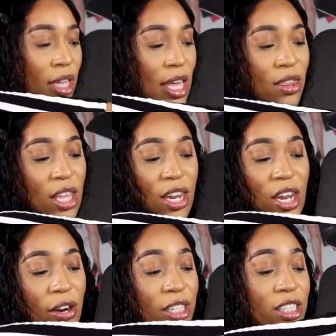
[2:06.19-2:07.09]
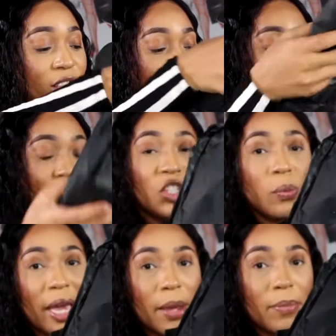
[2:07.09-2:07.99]
And then there is tissue
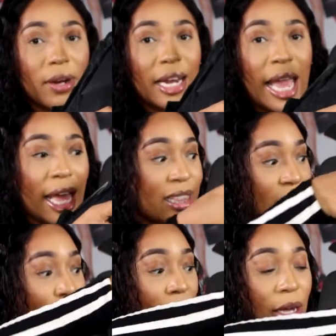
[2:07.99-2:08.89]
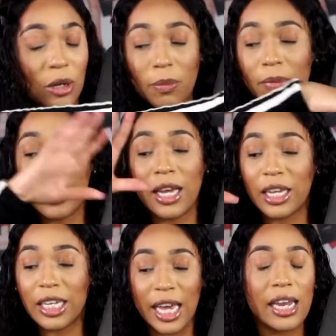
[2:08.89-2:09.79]
paper at the bottom.
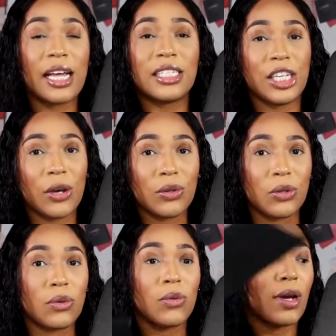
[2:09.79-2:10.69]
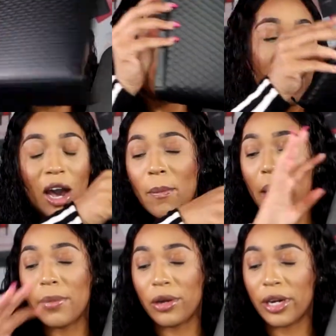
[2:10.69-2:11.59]
Cannot tell you how
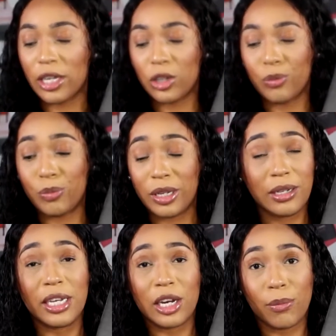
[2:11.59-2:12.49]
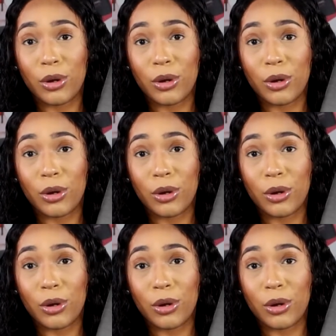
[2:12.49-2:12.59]
my mirror ended up getting